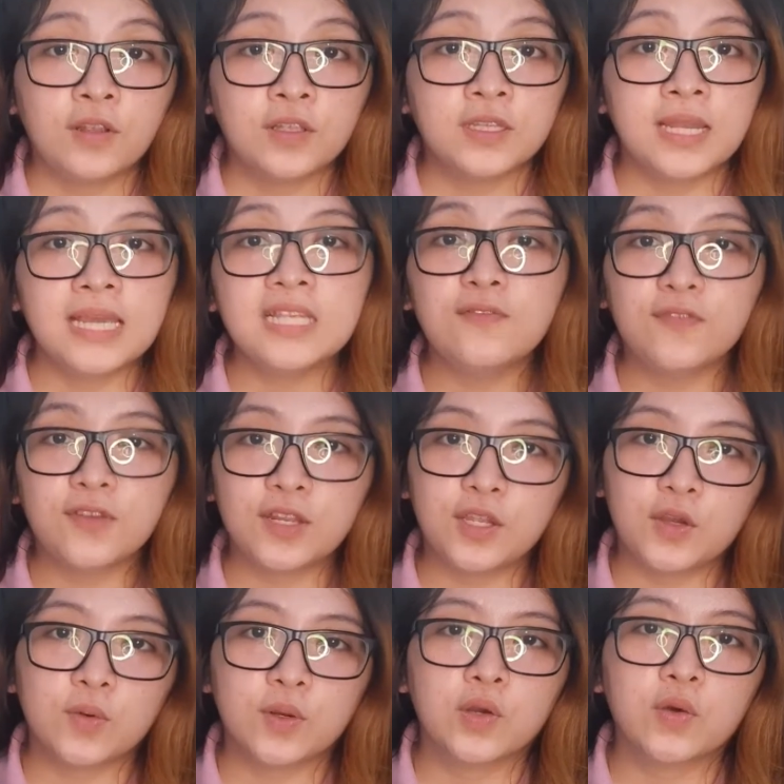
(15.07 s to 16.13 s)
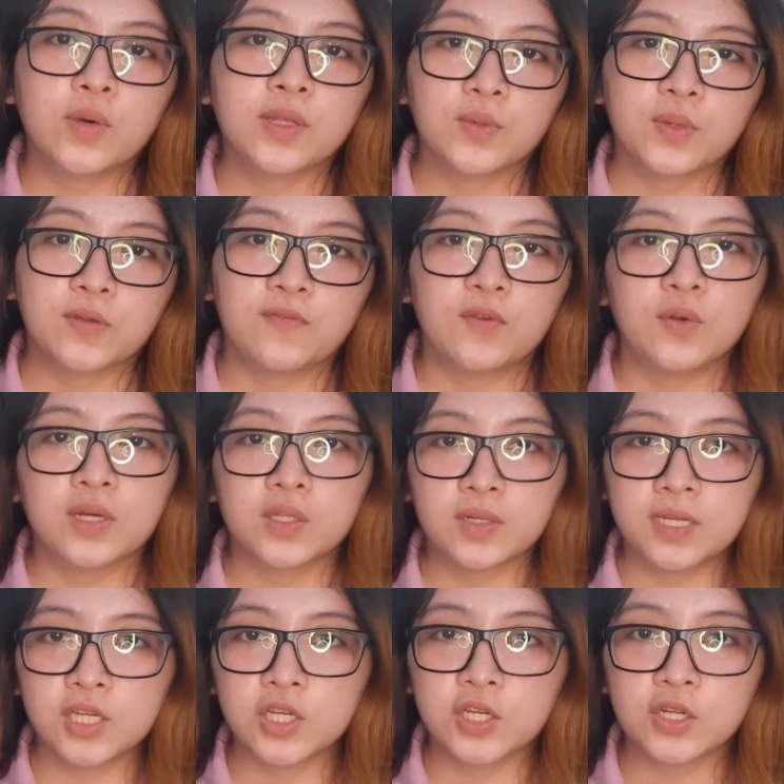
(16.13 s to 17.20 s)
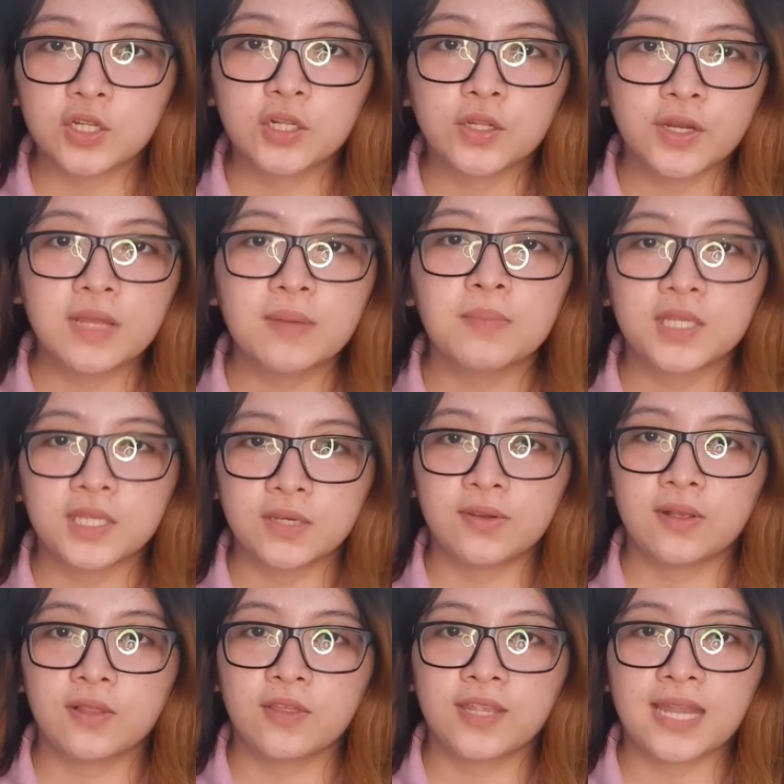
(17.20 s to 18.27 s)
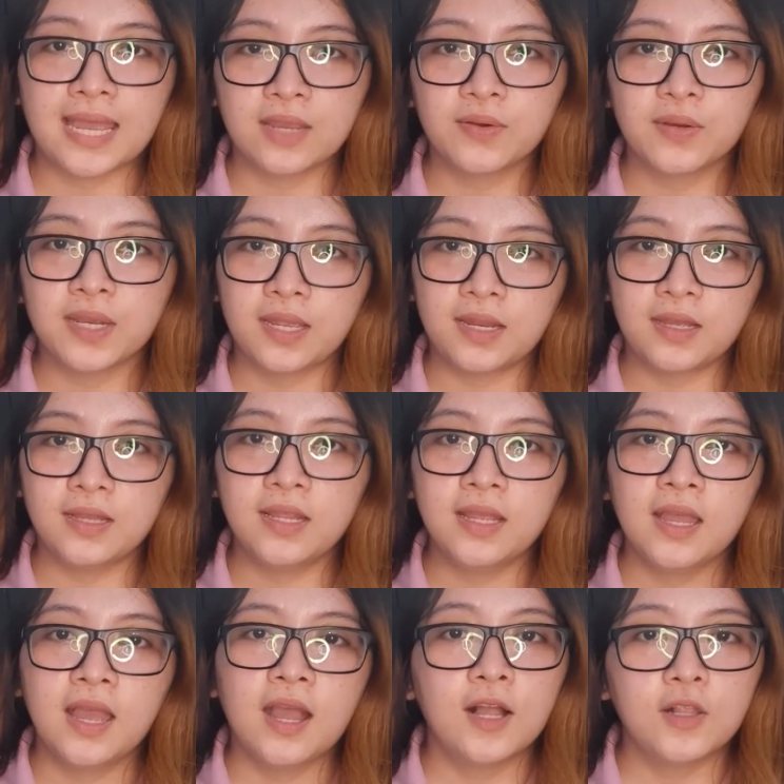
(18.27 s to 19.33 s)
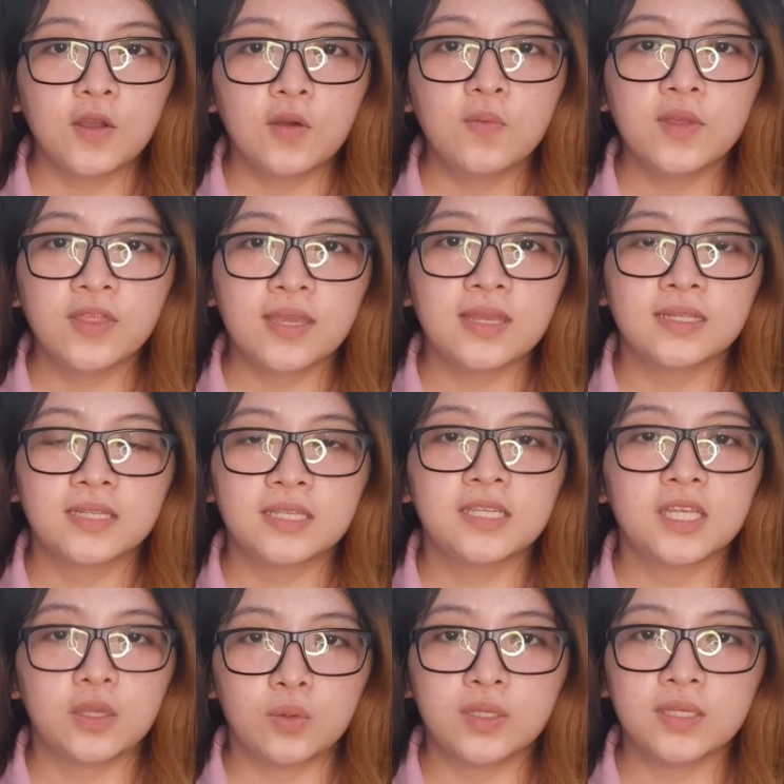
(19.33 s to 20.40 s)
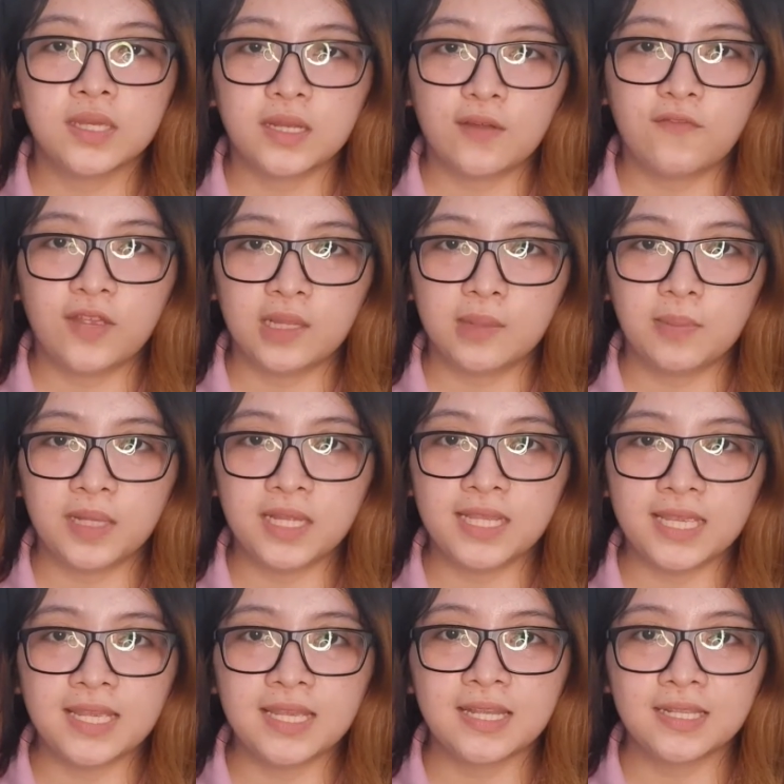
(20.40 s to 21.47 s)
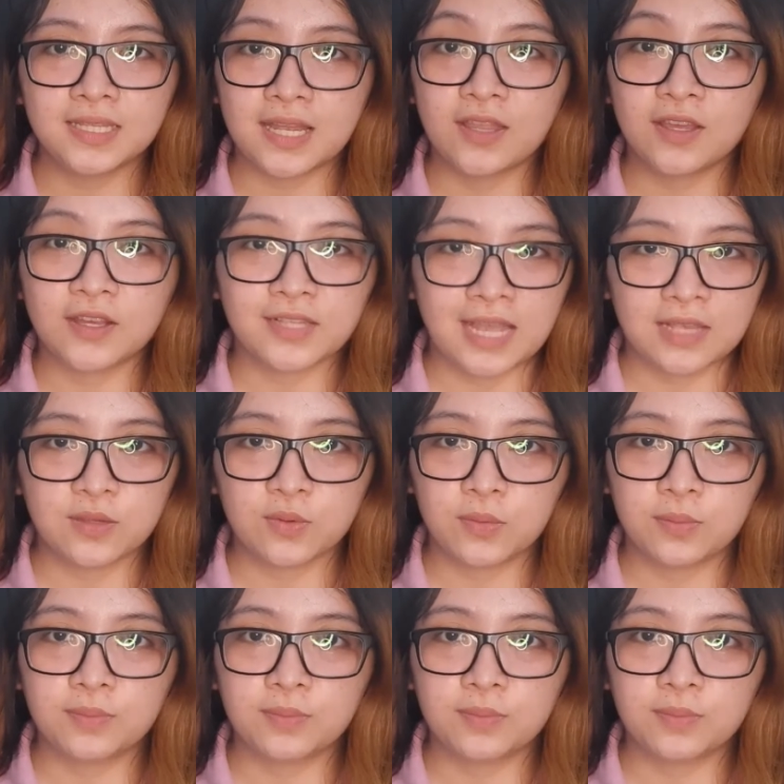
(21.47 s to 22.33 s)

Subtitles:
today's video, we're going to review a traditional learning material that I created along with its use and availability inside the classroom.